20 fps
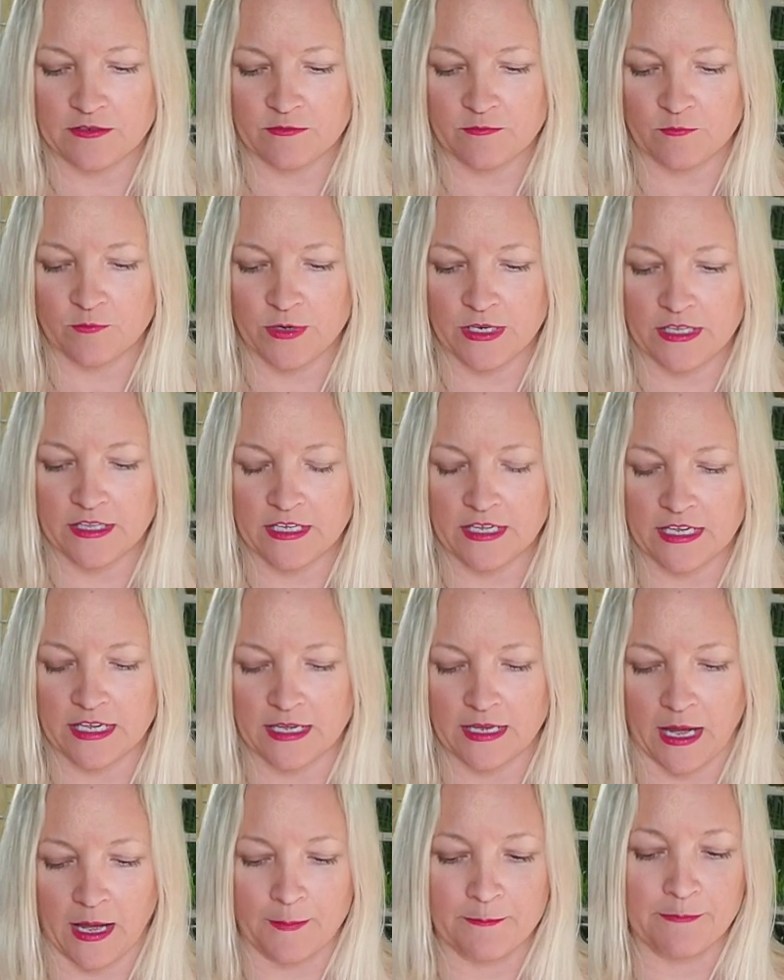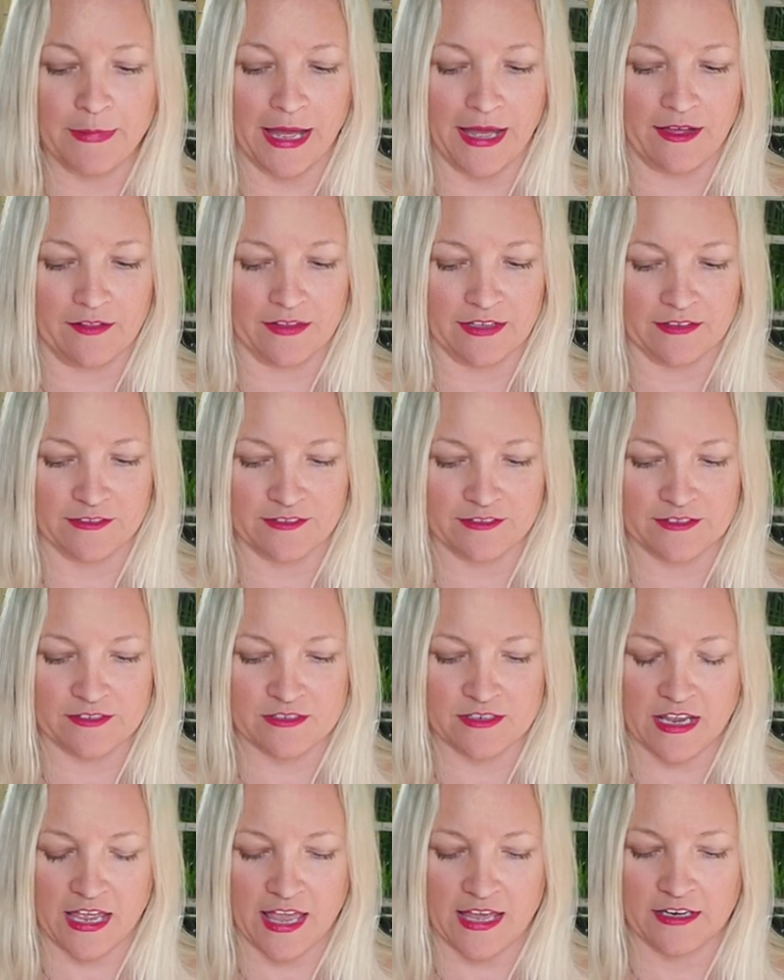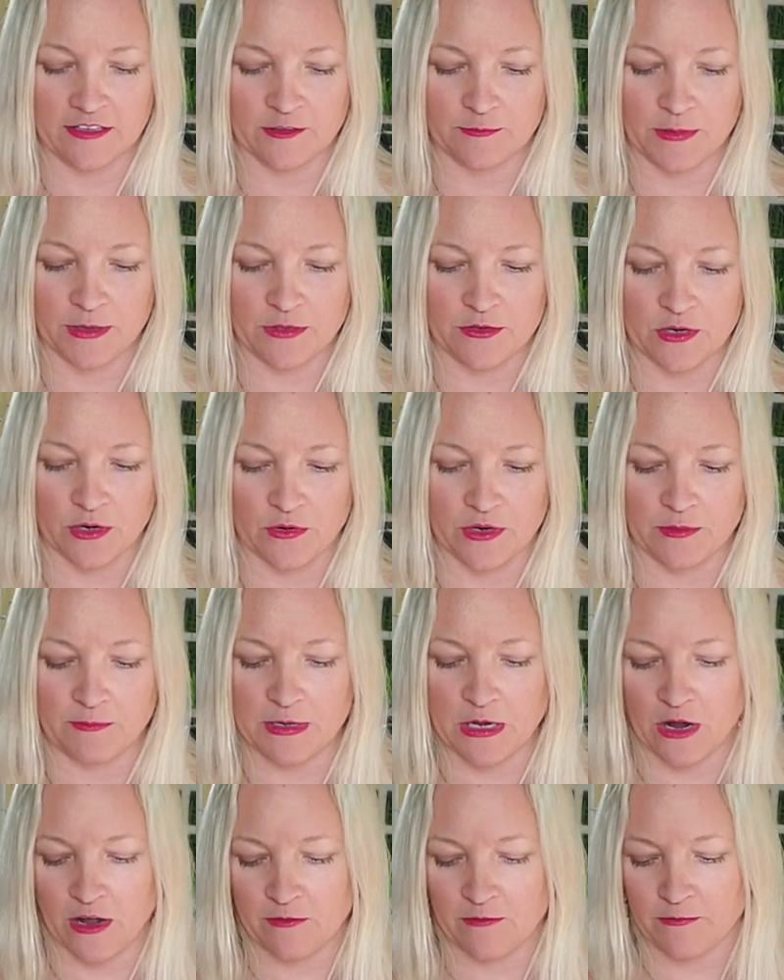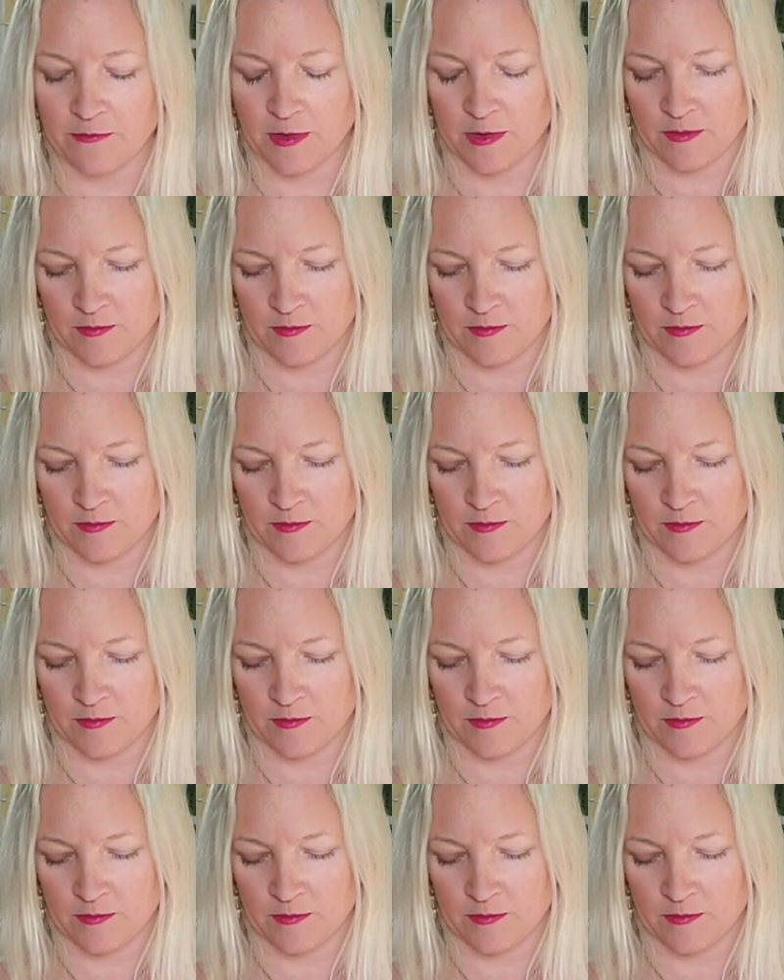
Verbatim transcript: really unbalanced and it's been throwing me off